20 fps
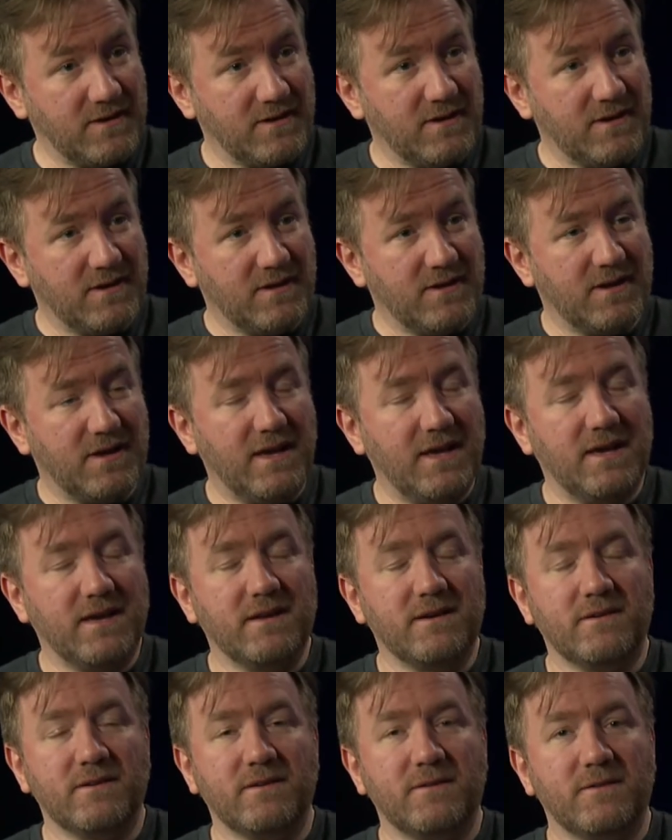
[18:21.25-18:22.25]
Yeah.
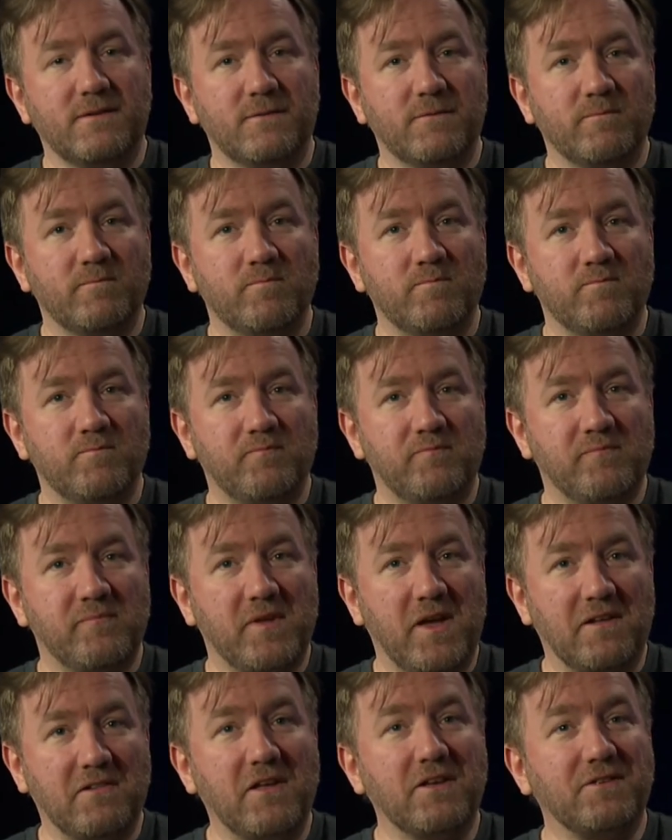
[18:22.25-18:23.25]
And
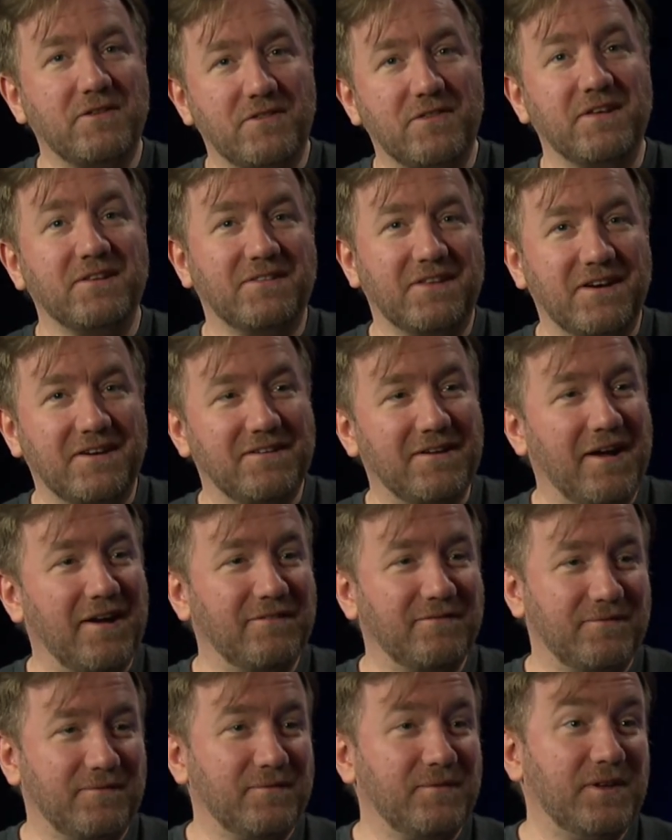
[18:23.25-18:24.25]
I like to think that I,
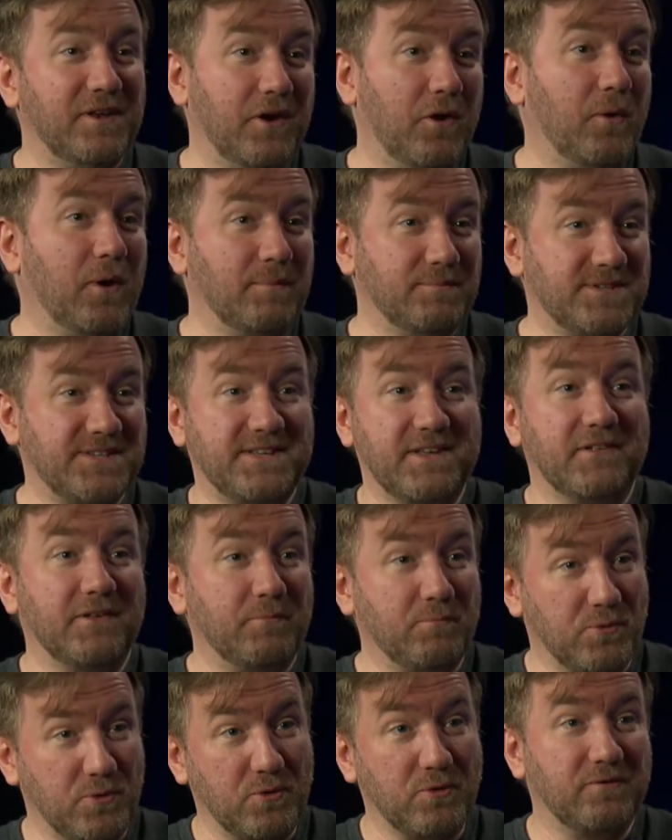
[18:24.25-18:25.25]
you know, I'm still
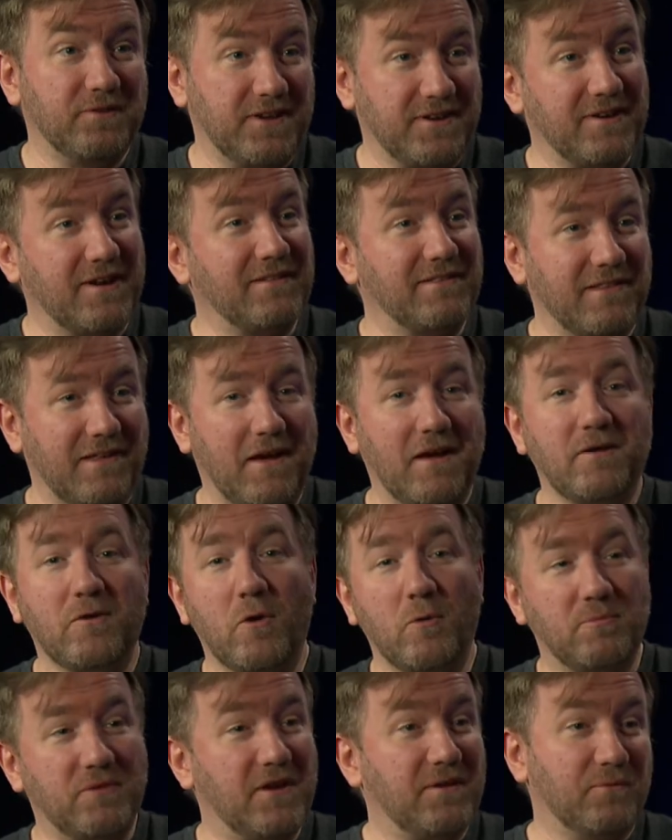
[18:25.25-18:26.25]
improving. I'd, i
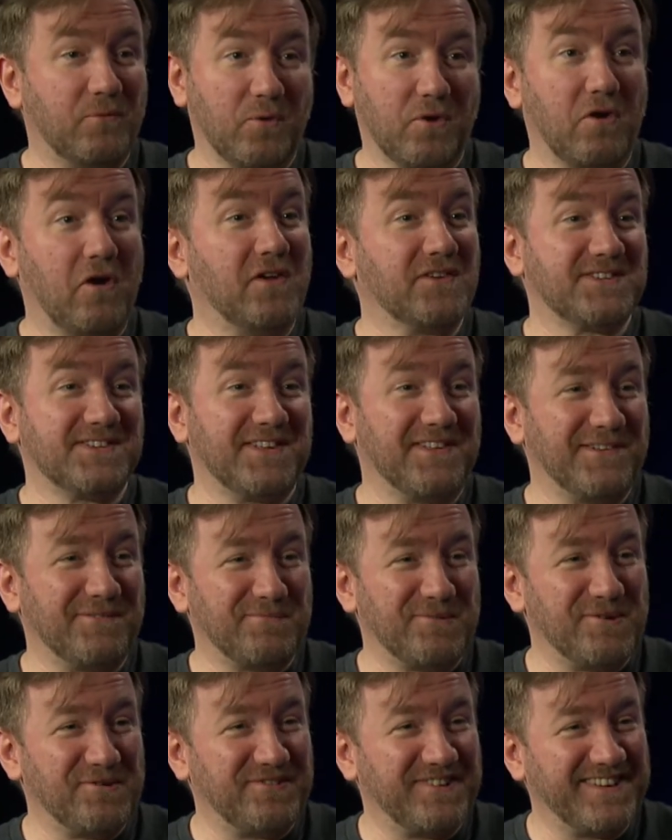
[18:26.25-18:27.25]
hope that we're all still
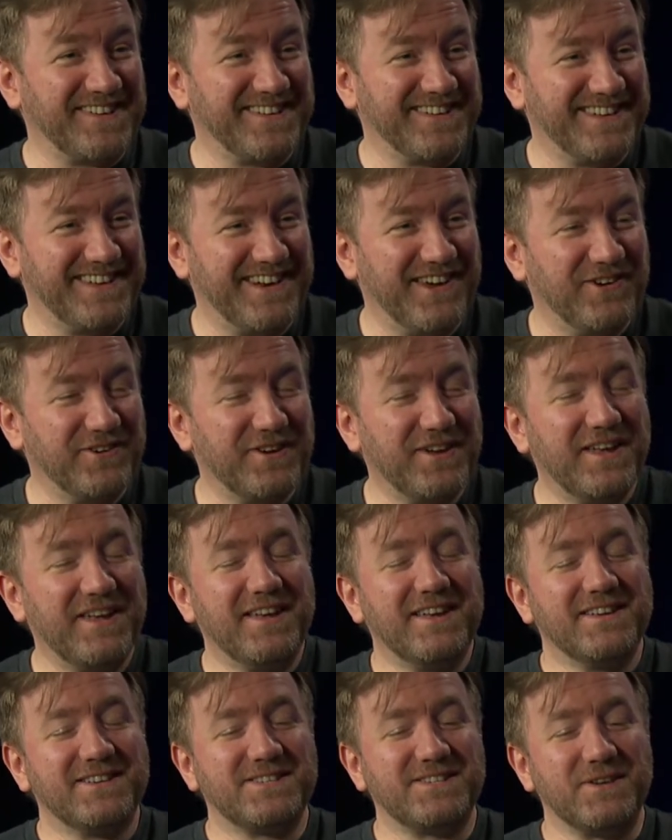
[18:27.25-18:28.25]
improving. Absolutely. You
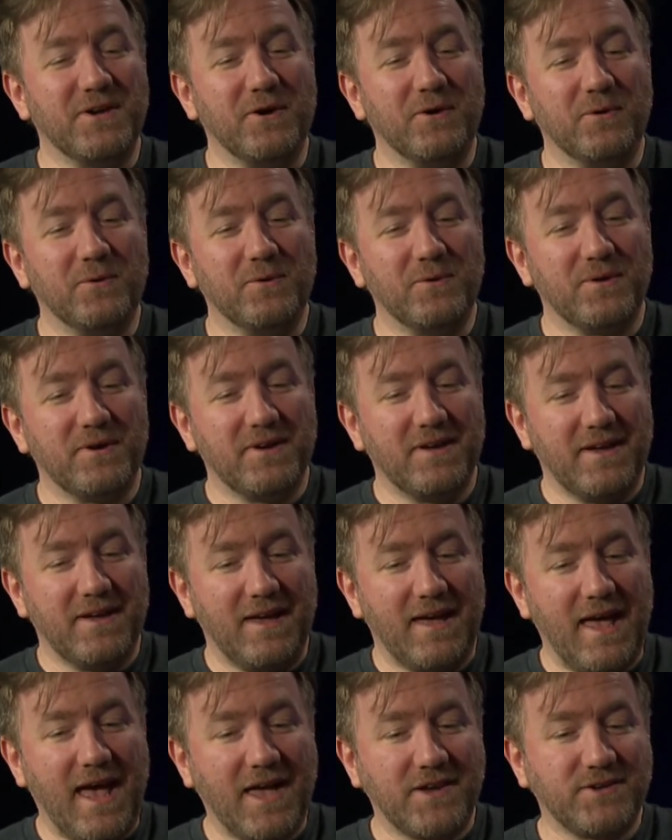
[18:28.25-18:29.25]
know? So
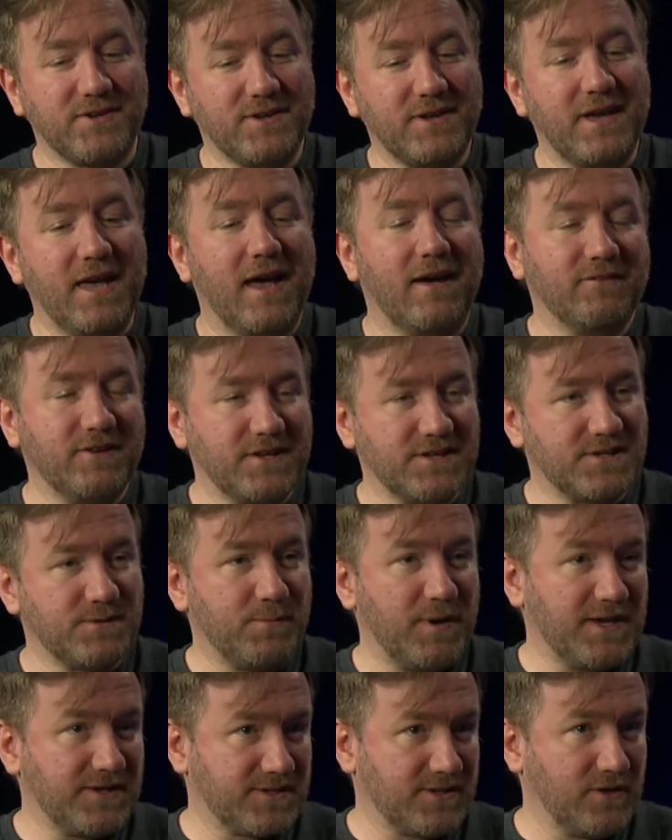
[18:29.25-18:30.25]
actually having a
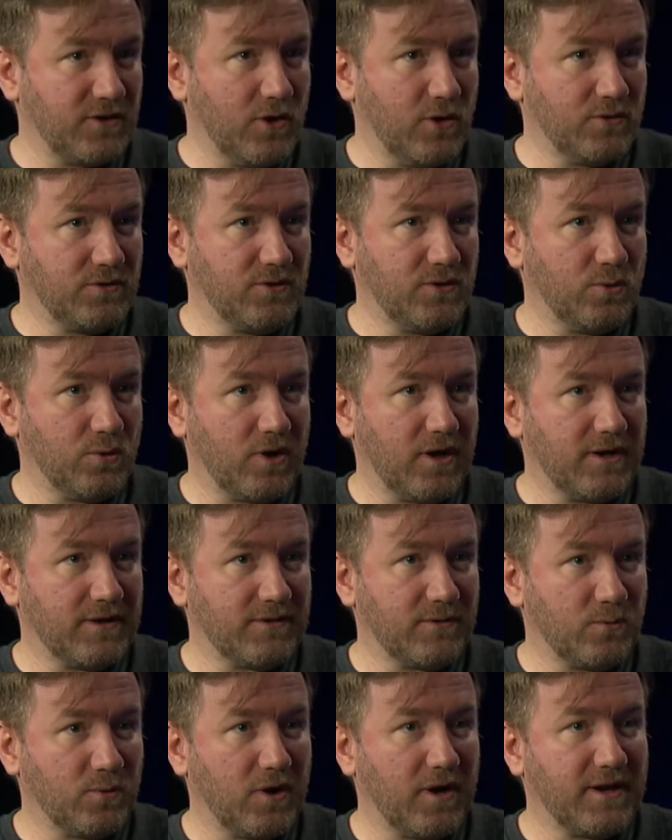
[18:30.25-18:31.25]
space to go to where I
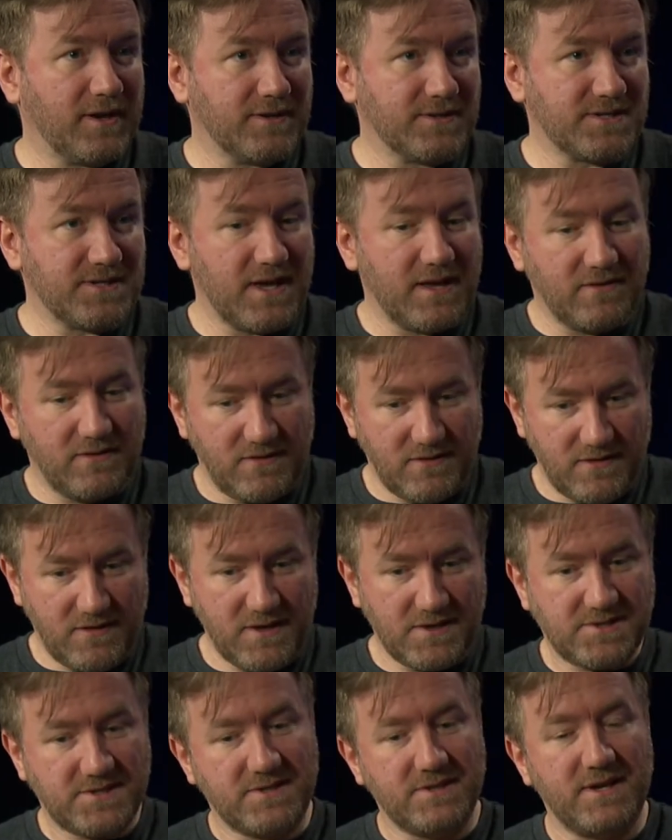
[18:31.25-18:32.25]
where I can say
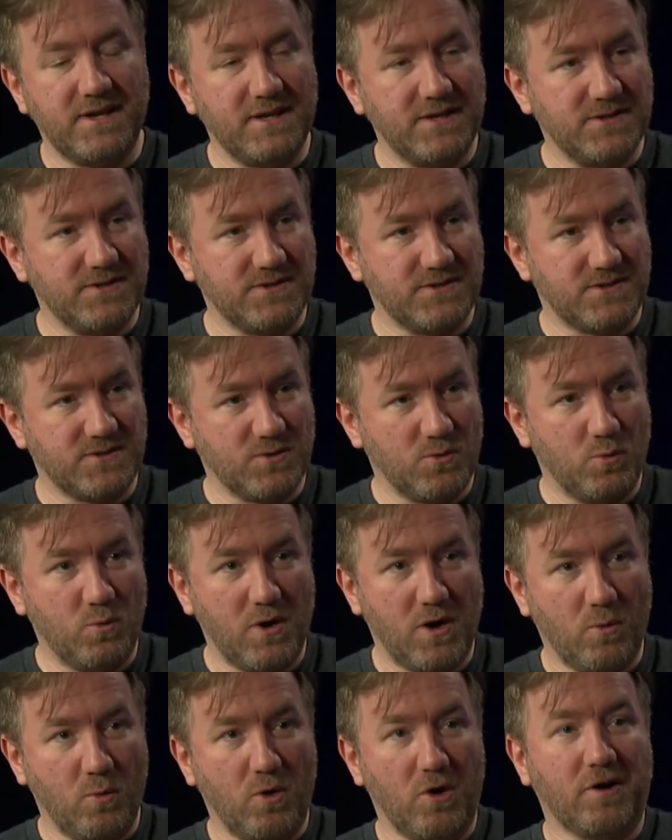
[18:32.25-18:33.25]
this is
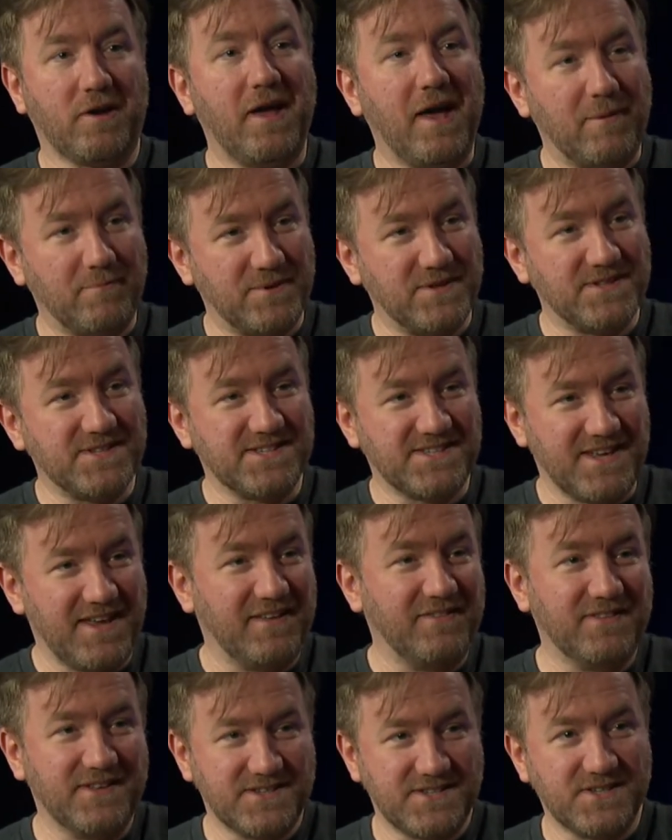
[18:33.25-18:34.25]
where work happens
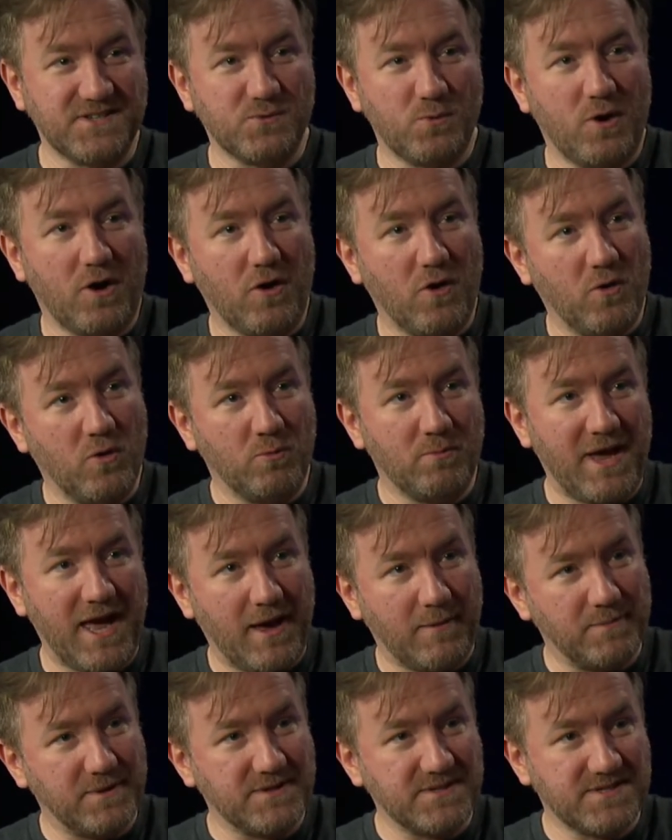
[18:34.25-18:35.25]
and this is where home
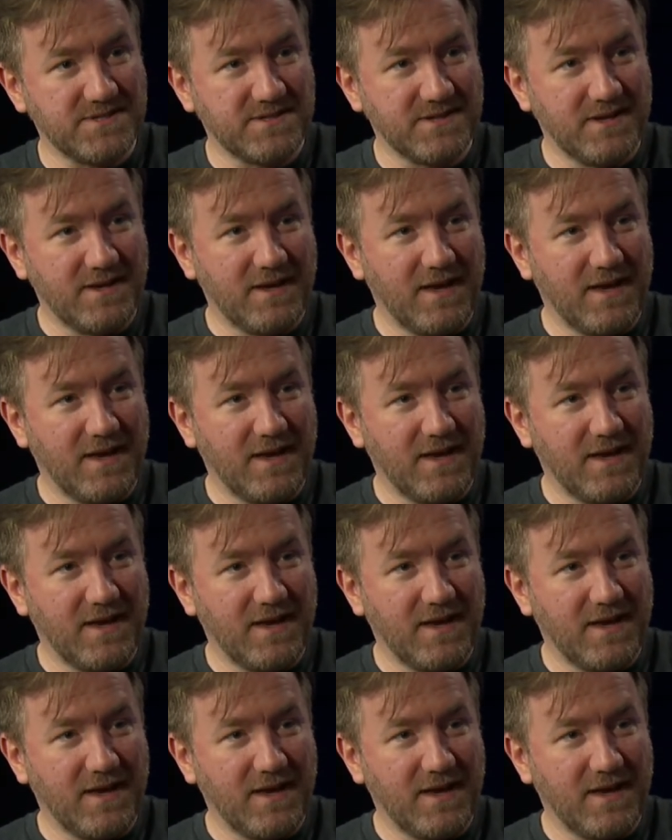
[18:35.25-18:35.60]
happens.